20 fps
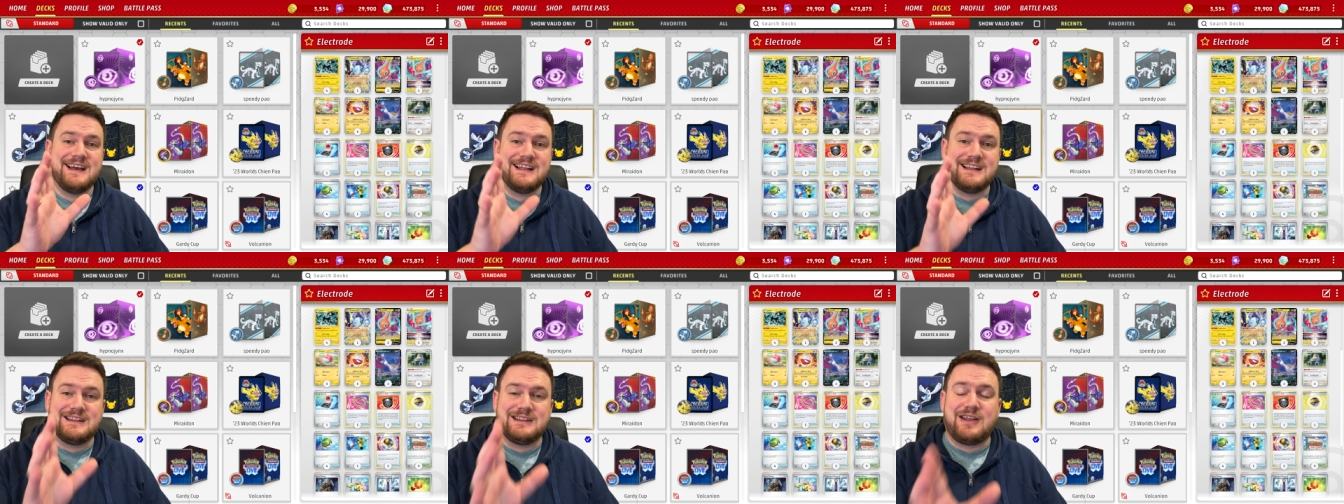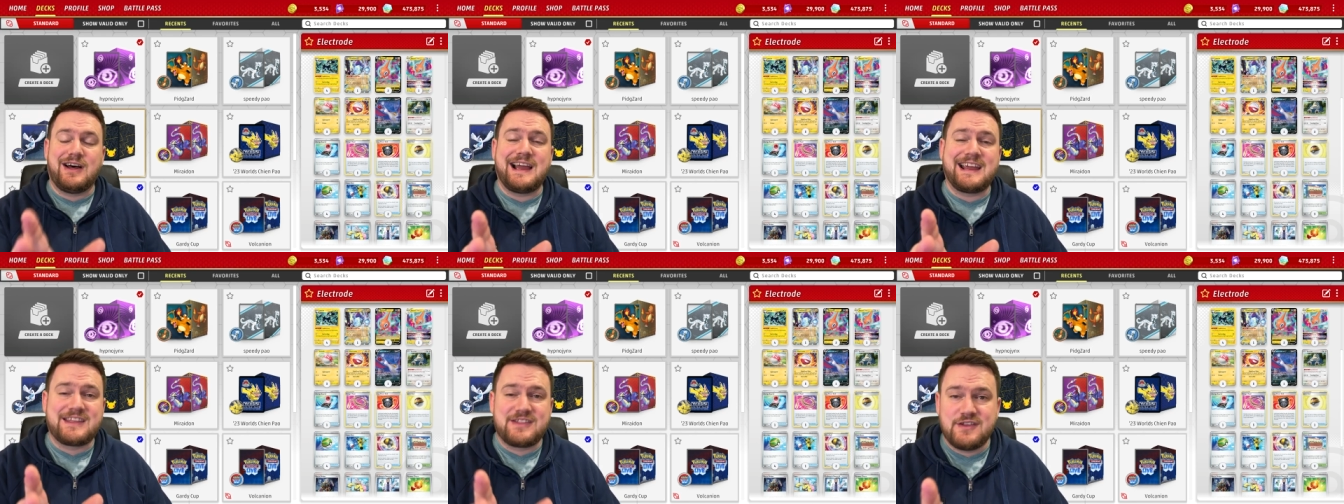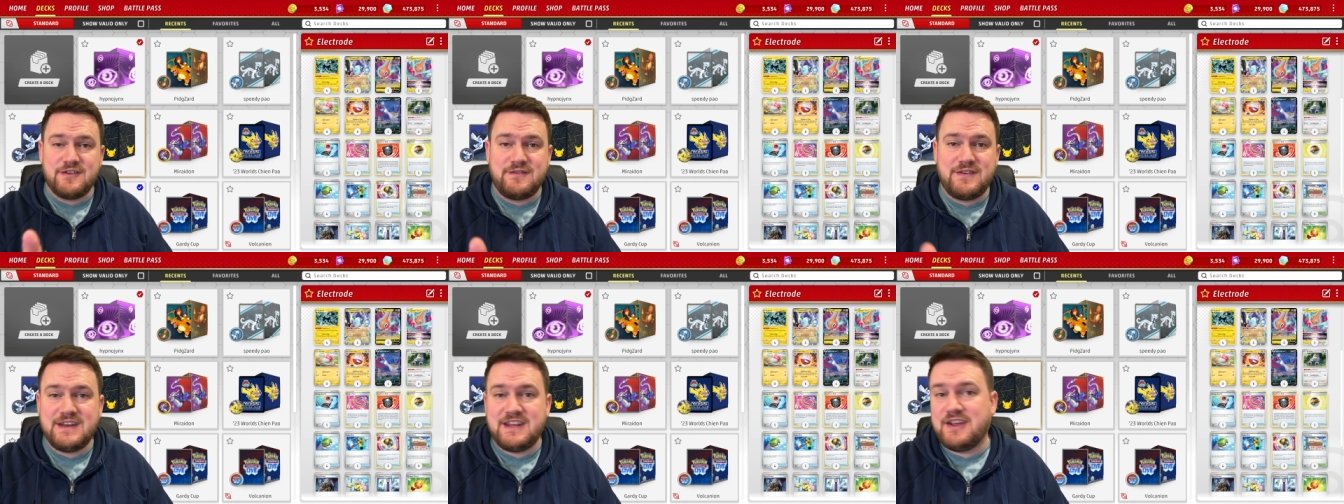Like
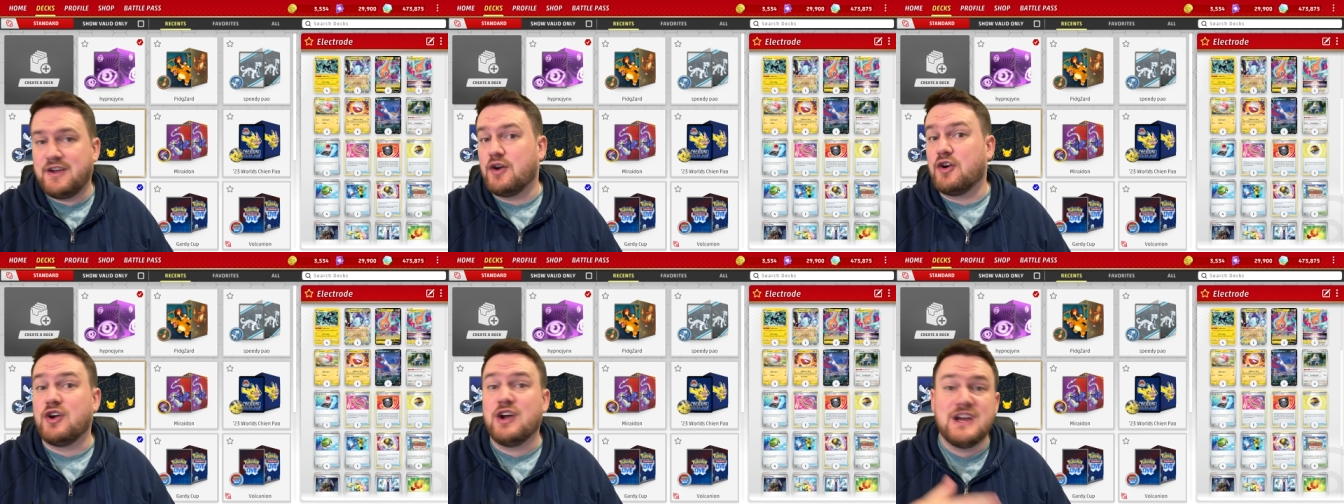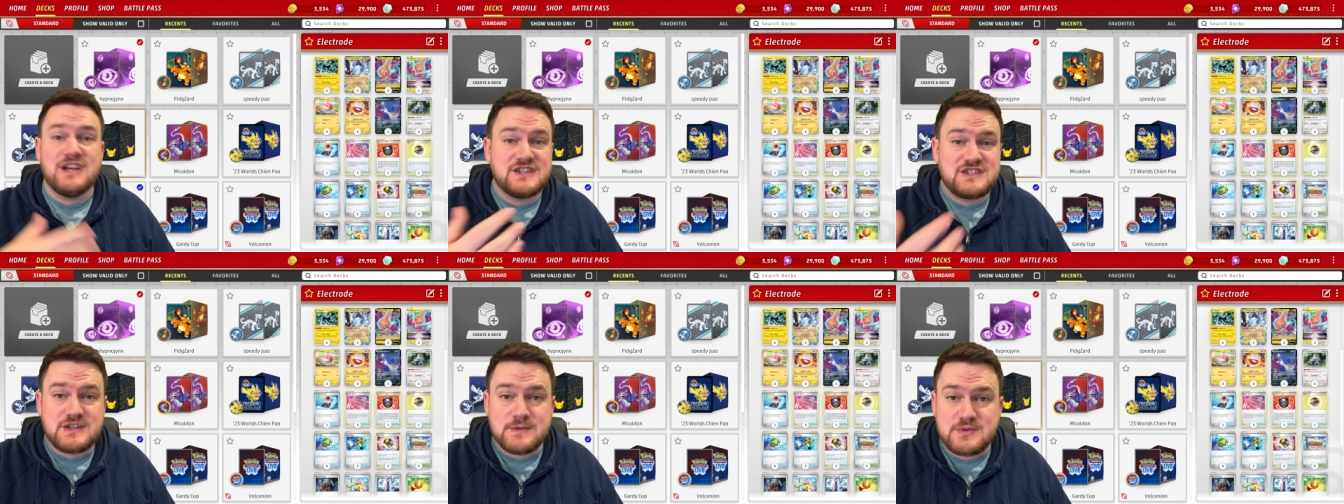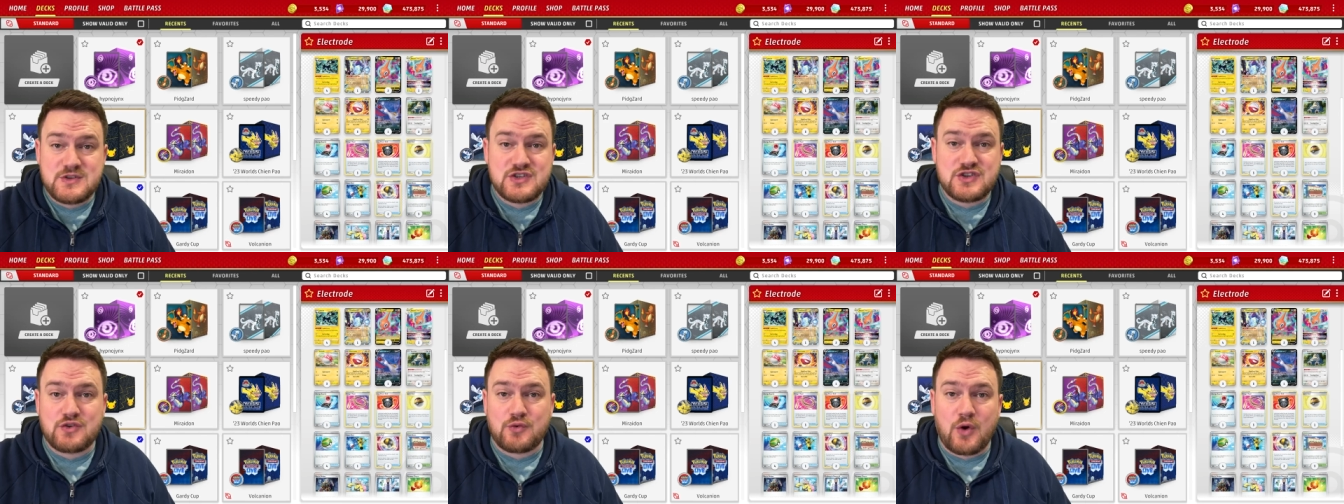the video,
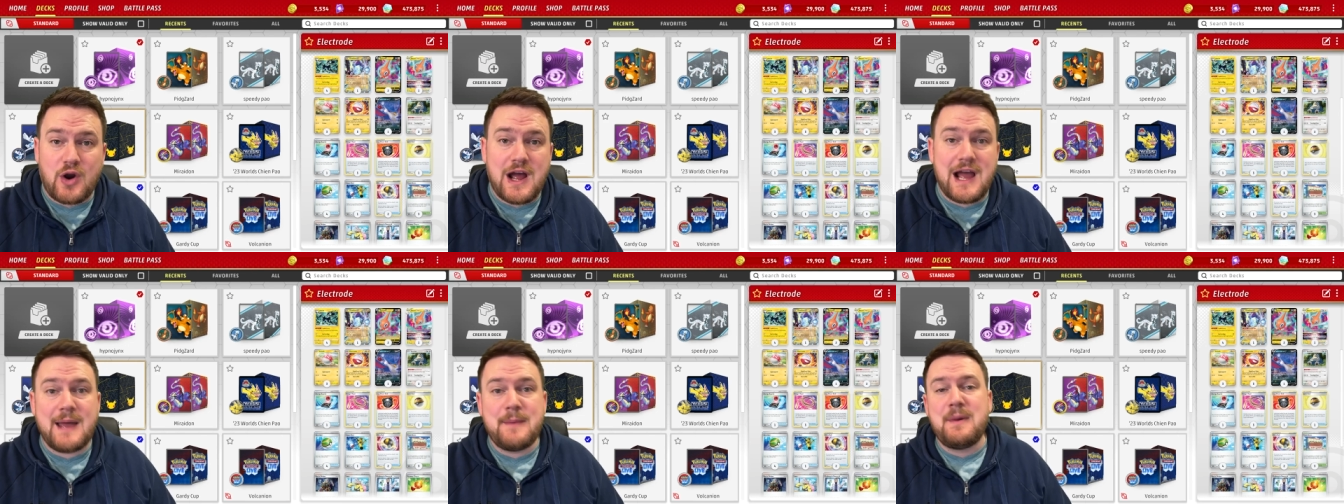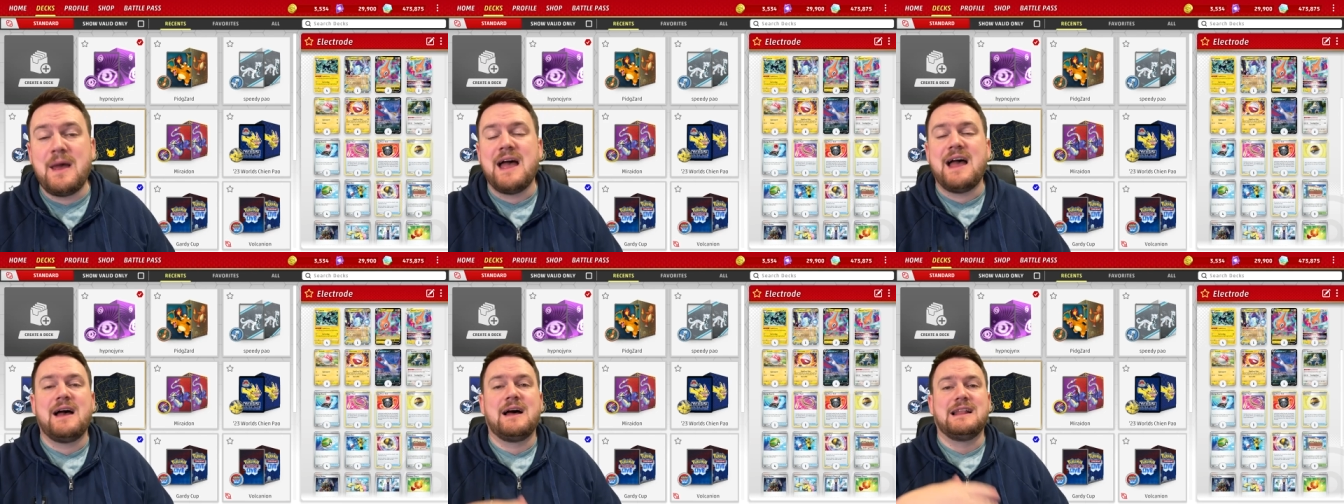subscribe,